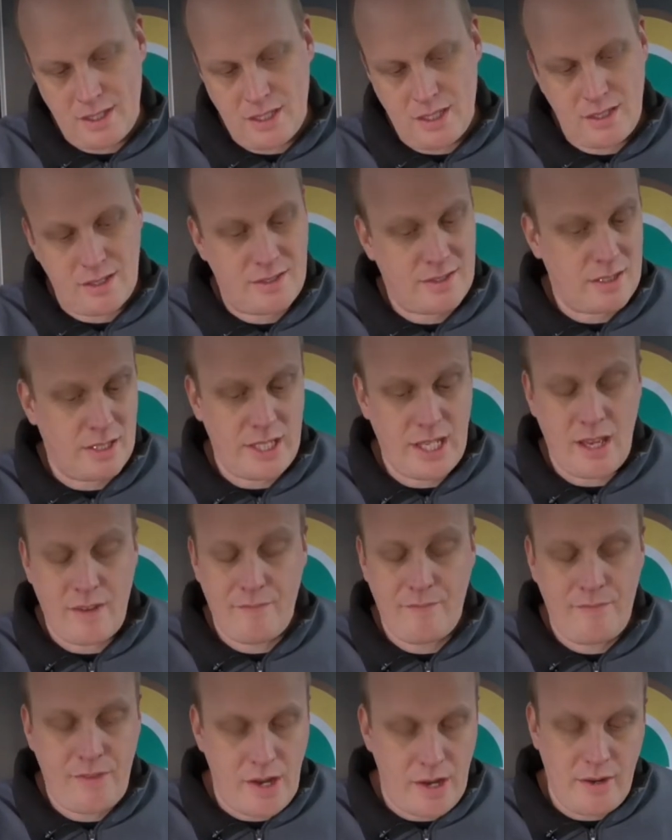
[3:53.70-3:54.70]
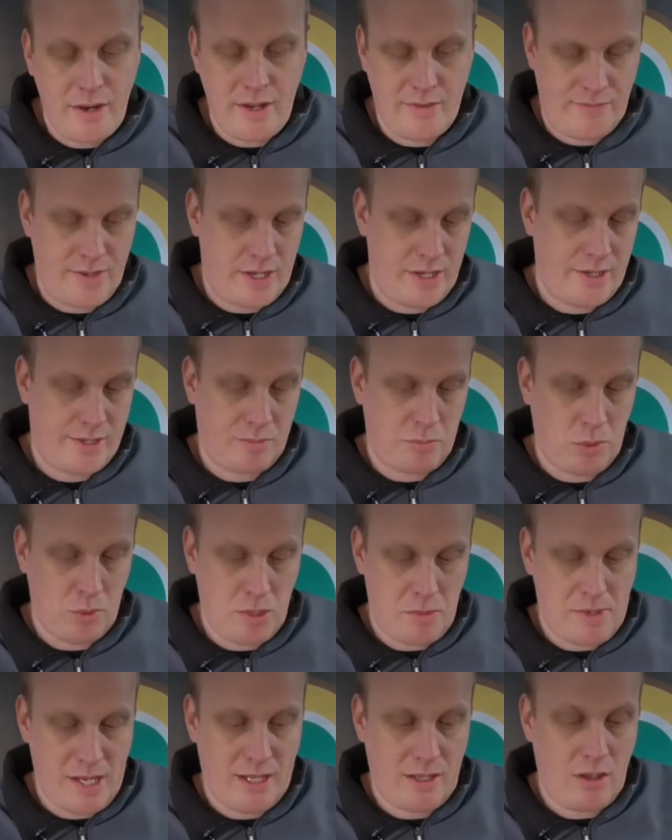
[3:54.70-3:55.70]
it's going to have very, very
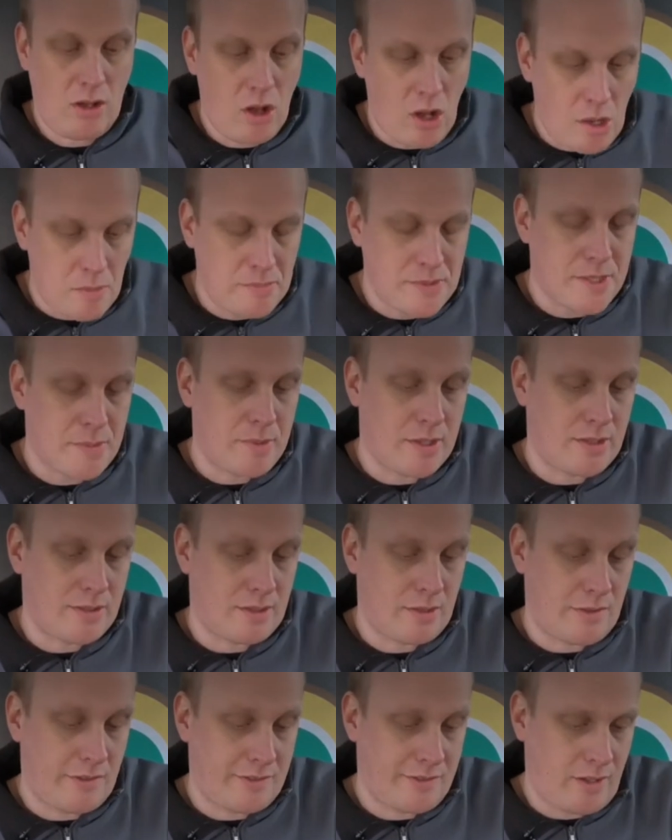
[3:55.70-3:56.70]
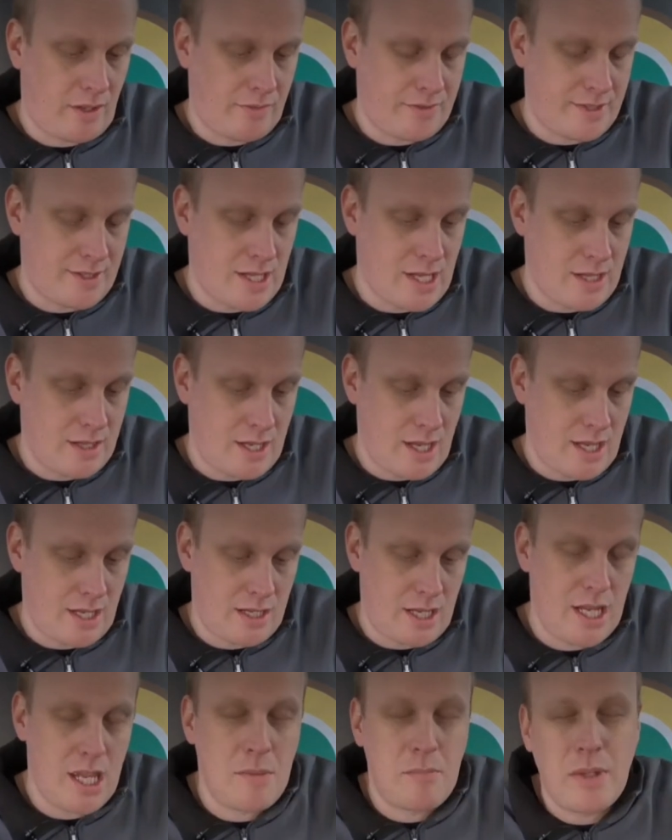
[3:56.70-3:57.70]
small amount of hops, because obviously they
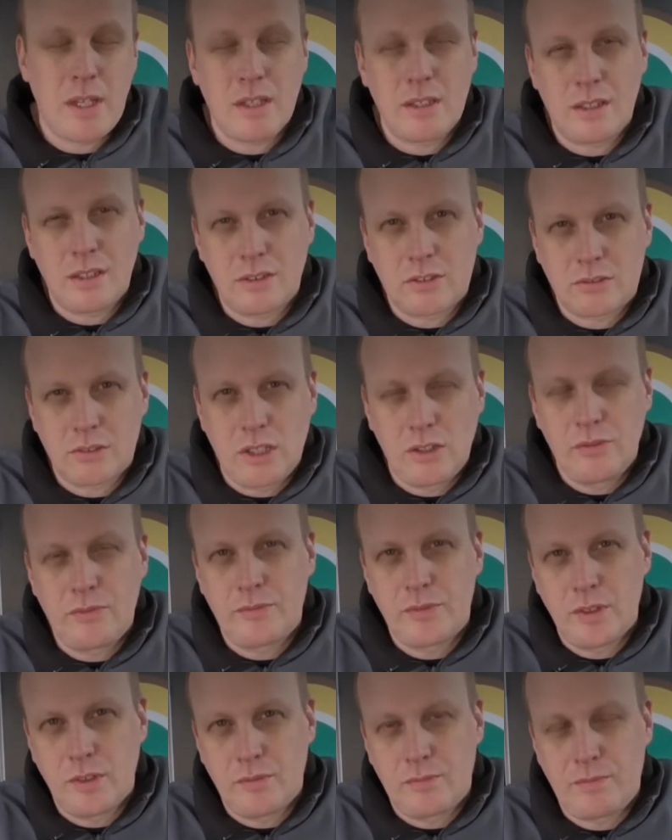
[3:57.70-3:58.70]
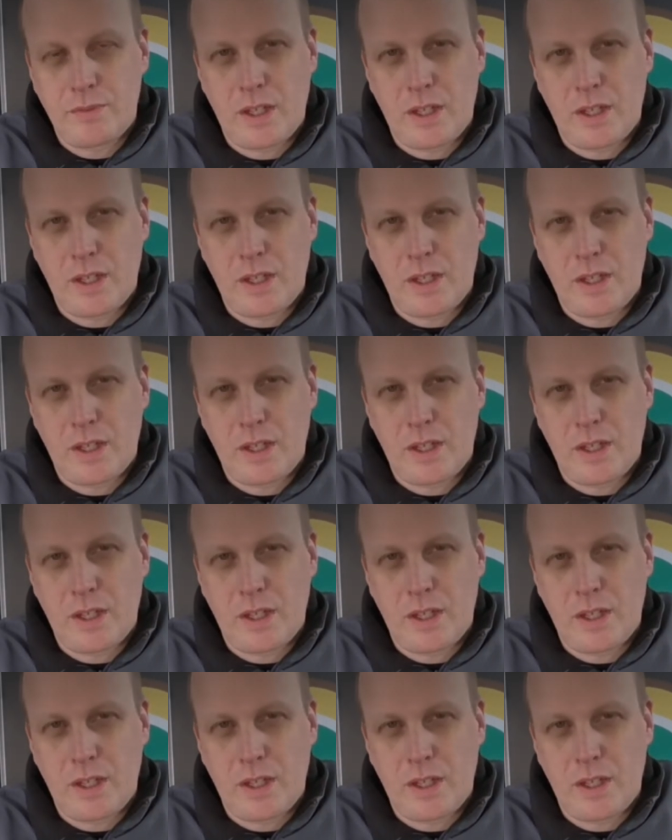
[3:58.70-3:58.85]
inhibit the growth of